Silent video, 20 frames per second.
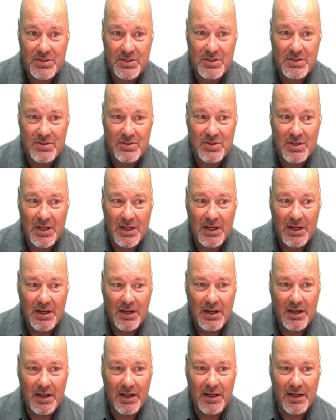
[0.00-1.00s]
is
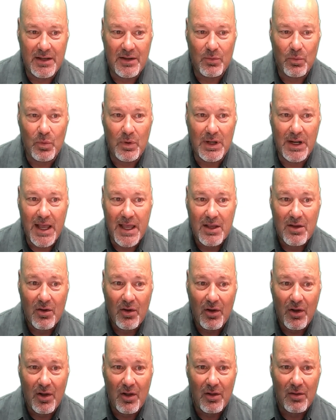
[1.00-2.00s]
what I
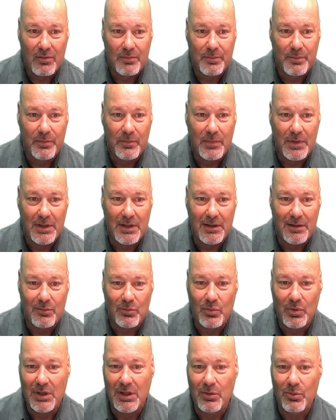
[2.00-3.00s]
call,
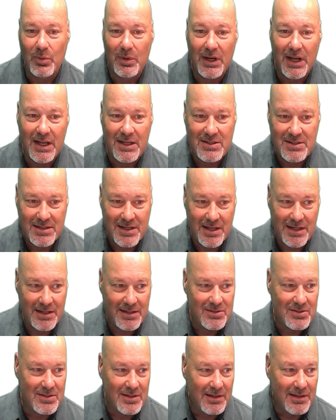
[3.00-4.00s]
what I said
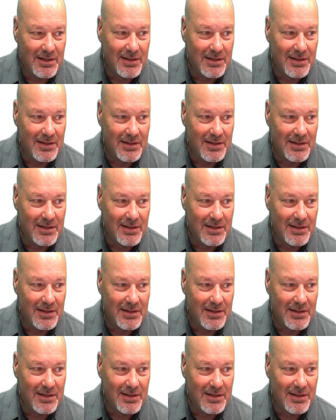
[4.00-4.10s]
is